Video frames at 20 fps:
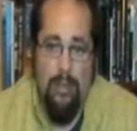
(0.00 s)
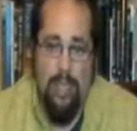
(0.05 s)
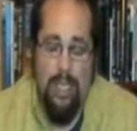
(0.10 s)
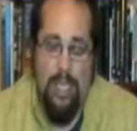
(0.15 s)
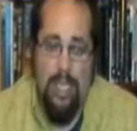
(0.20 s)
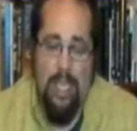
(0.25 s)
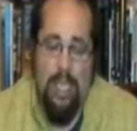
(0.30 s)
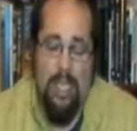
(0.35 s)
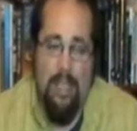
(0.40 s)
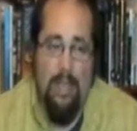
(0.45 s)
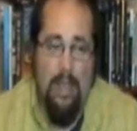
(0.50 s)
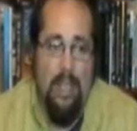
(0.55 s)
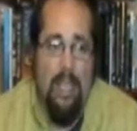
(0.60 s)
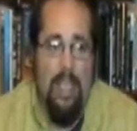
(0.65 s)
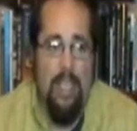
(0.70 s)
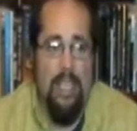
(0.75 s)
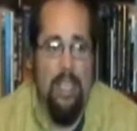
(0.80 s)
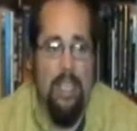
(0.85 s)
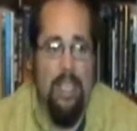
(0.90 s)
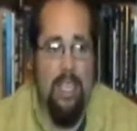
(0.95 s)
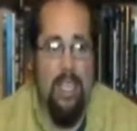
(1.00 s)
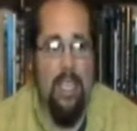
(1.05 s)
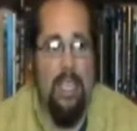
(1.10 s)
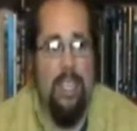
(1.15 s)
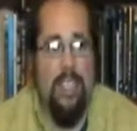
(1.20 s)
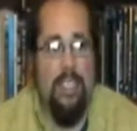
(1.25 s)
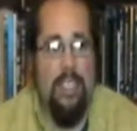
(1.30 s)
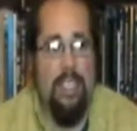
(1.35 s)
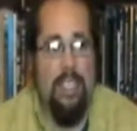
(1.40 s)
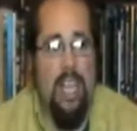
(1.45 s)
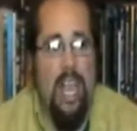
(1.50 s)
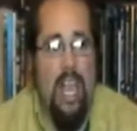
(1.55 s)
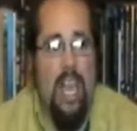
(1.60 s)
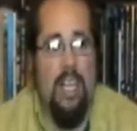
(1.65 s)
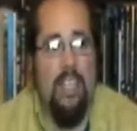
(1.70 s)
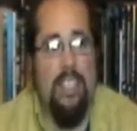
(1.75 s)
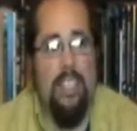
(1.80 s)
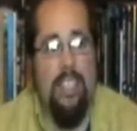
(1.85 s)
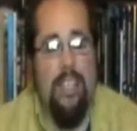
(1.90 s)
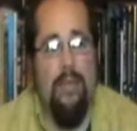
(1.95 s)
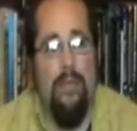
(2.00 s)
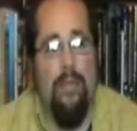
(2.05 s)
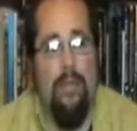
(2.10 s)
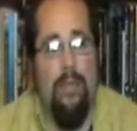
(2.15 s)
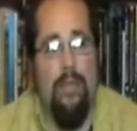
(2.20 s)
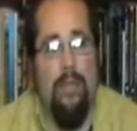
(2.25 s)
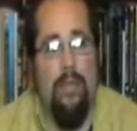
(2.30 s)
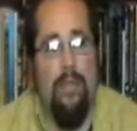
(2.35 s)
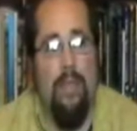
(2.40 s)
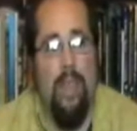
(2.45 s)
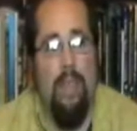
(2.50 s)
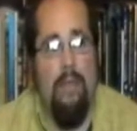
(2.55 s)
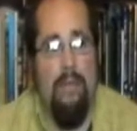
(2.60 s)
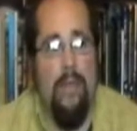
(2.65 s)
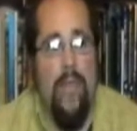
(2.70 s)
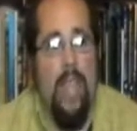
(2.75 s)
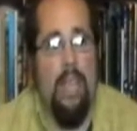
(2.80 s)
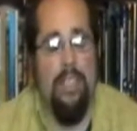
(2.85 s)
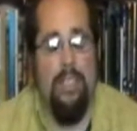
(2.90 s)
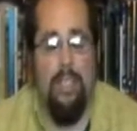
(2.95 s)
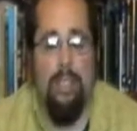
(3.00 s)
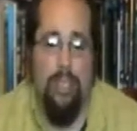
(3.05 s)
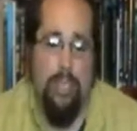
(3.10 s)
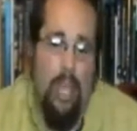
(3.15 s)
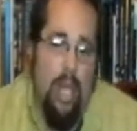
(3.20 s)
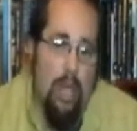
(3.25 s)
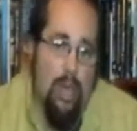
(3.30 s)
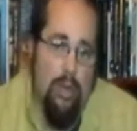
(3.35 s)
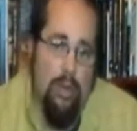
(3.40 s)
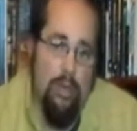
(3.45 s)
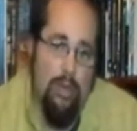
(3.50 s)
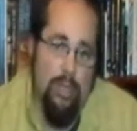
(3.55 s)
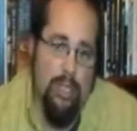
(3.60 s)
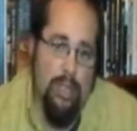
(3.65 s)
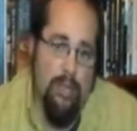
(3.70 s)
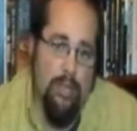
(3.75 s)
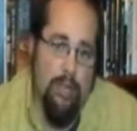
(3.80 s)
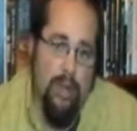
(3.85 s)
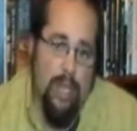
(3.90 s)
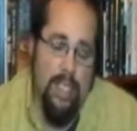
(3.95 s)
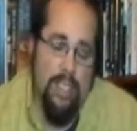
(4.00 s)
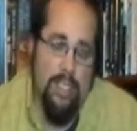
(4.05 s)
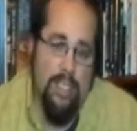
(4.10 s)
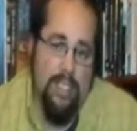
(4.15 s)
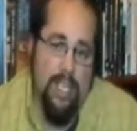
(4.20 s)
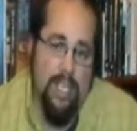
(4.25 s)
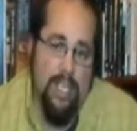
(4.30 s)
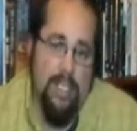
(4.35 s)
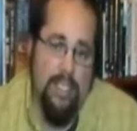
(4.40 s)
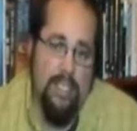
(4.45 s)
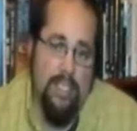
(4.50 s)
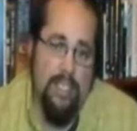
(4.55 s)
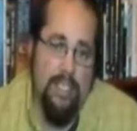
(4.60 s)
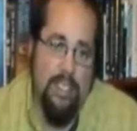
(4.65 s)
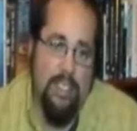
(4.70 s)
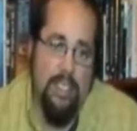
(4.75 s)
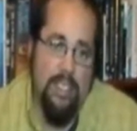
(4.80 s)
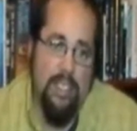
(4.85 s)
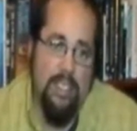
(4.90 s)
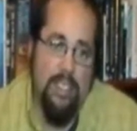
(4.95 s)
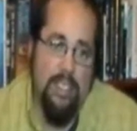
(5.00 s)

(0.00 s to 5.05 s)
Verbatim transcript: Because it, it, it's not as if that fact alone liberates us